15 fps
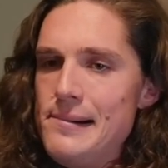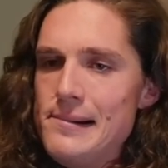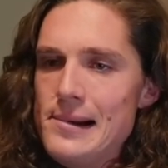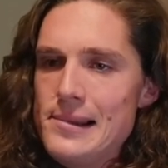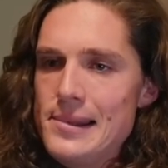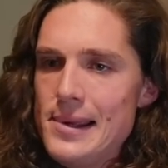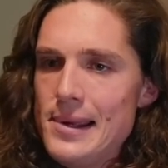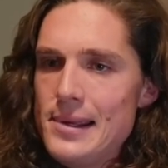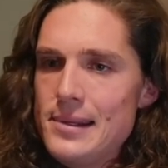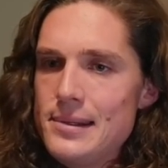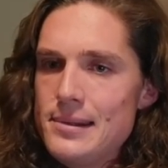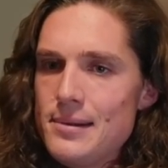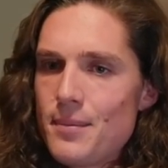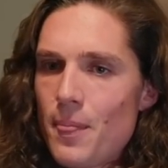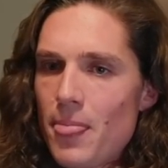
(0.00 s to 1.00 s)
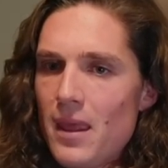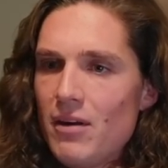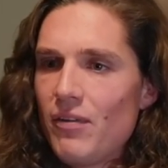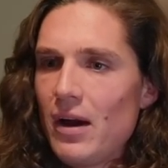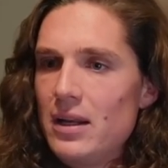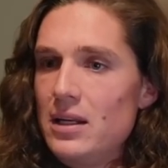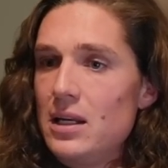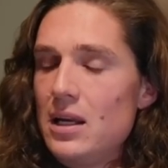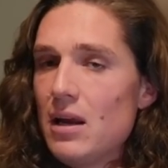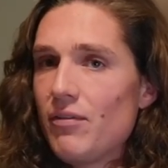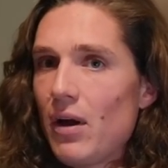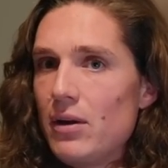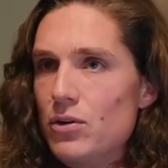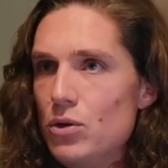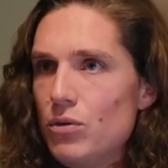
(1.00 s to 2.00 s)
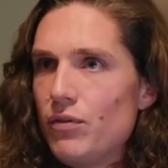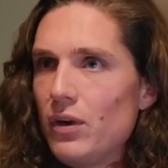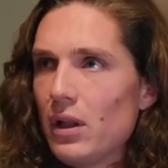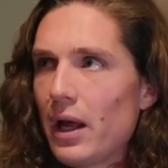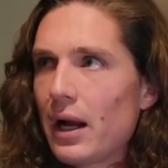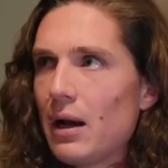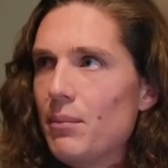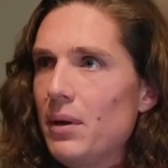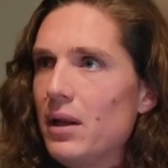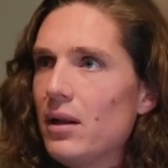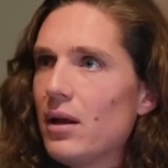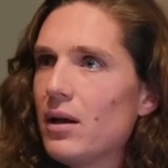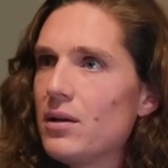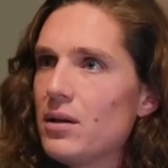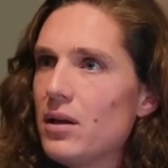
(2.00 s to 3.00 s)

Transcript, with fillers: And then if I need, if I do feel like I'm in a